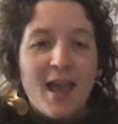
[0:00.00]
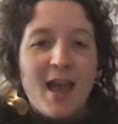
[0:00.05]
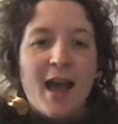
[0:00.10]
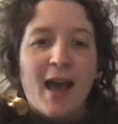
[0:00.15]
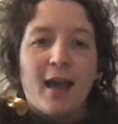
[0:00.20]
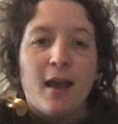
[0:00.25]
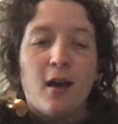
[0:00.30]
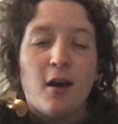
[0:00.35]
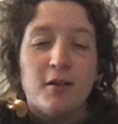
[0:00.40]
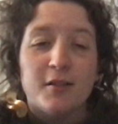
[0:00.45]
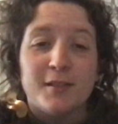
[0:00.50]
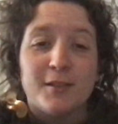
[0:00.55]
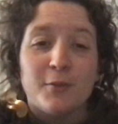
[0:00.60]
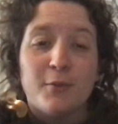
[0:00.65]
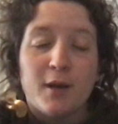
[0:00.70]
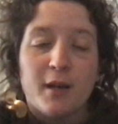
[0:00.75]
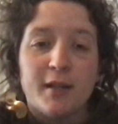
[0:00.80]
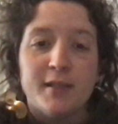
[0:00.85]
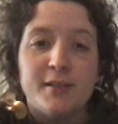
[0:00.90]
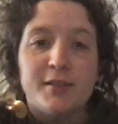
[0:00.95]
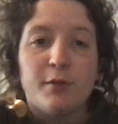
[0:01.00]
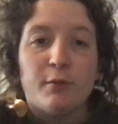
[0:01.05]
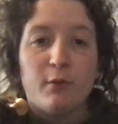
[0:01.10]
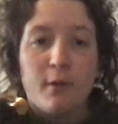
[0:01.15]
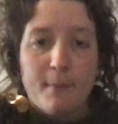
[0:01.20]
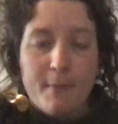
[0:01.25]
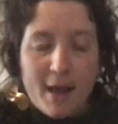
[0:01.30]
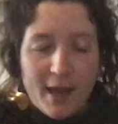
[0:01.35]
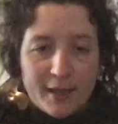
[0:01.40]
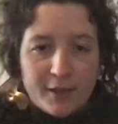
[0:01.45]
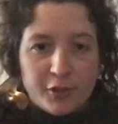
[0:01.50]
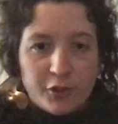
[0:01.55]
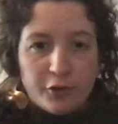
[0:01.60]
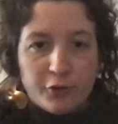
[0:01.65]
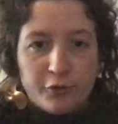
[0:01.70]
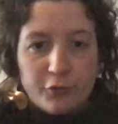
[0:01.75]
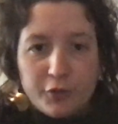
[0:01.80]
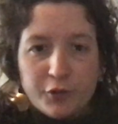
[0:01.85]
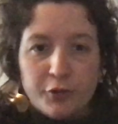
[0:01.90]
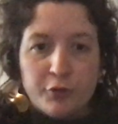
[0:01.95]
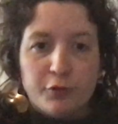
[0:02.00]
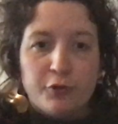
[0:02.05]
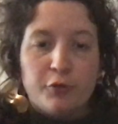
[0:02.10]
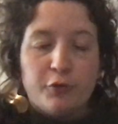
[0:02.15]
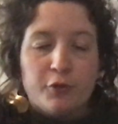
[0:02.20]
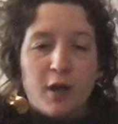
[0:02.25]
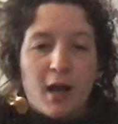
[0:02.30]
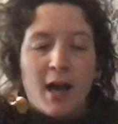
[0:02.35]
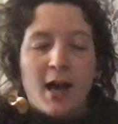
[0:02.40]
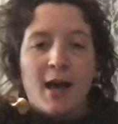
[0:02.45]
I also wanted to remind you to